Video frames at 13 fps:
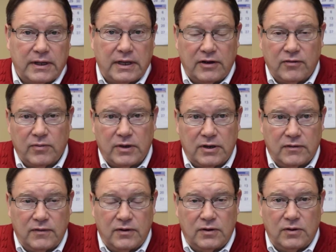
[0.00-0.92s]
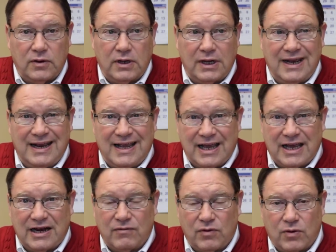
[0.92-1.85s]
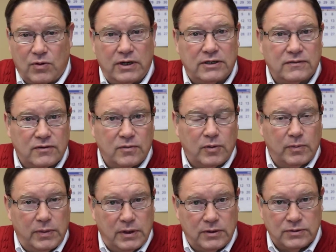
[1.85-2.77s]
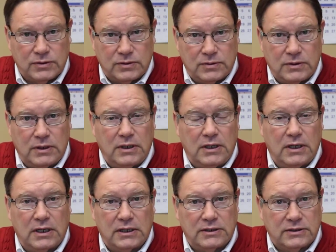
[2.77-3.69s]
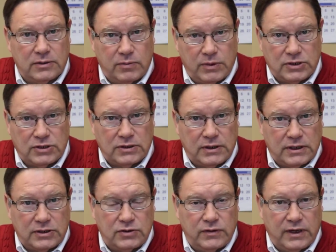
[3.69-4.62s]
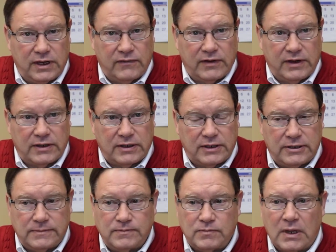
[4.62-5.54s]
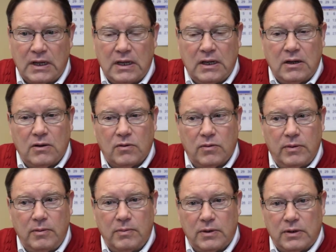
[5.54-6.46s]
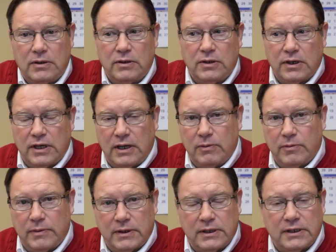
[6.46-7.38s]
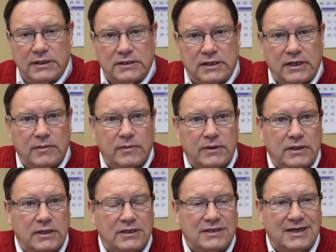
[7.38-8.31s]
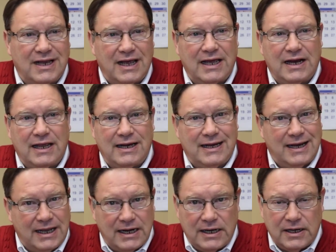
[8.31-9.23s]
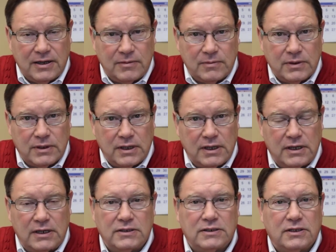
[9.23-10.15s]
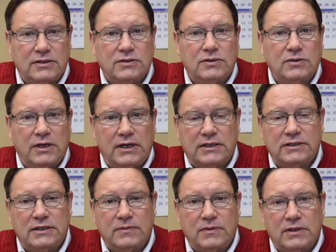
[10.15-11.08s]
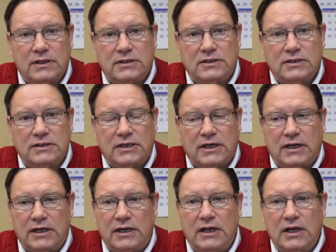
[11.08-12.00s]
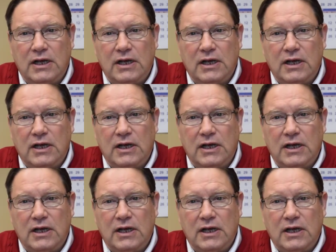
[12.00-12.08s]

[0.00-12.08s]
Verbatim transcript: government if you're doing any kind of request for proposal uh, submission that you have out there. Remember, your capability statement is not a data dump and it is also not something that's designed